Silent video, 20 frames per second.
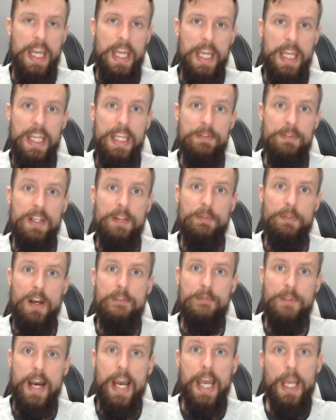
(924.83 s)
even if I
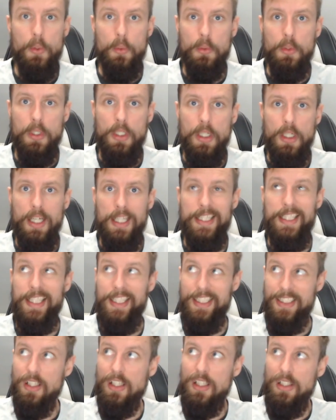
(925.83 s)
fail, at
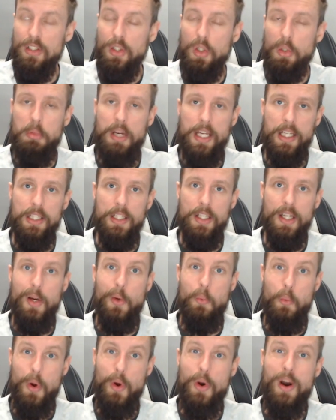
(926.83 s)
least I can look back and
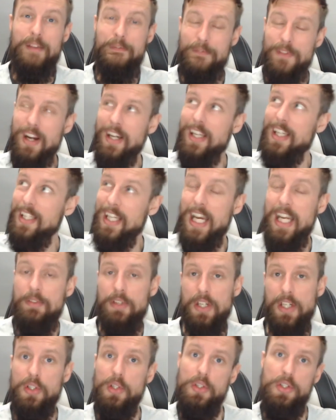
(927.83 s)
go, well, I fucking gave
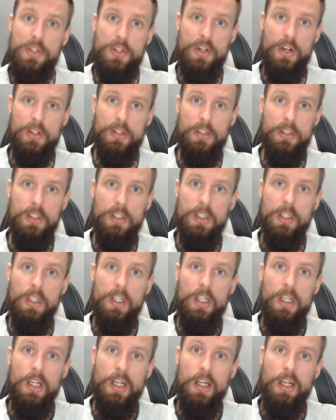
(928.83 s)
it a good shot.
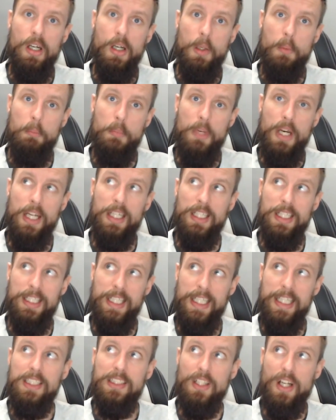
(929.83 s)
And at
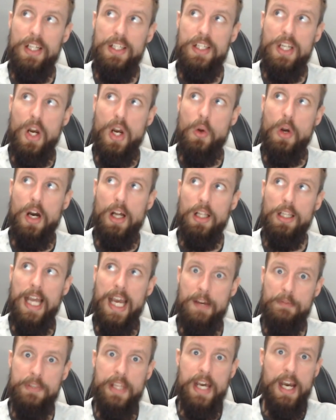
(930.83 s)
least I know I'll
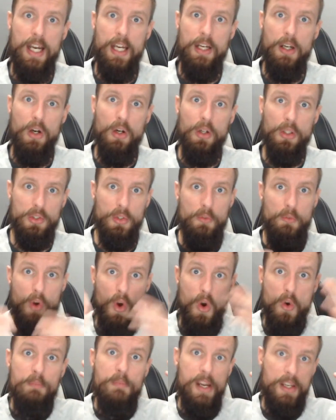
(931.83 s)
have that sort of
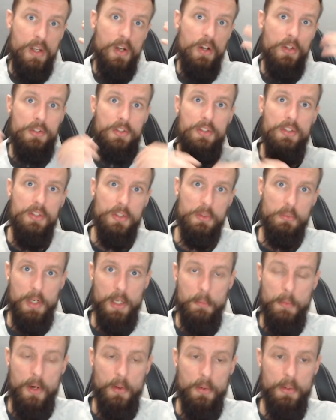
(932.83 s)
off my conscience when
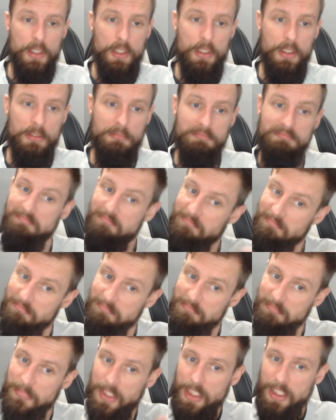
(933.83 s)
I'm older.
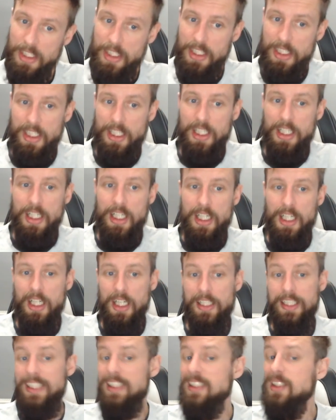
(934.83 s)

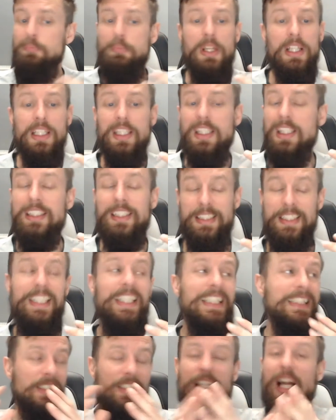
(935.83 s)

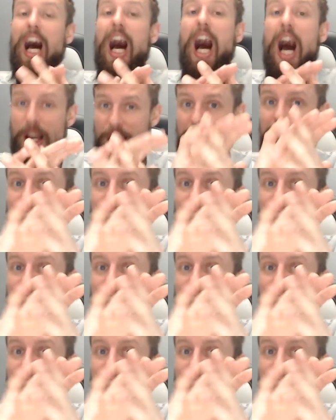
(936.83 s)
Listen, I'm going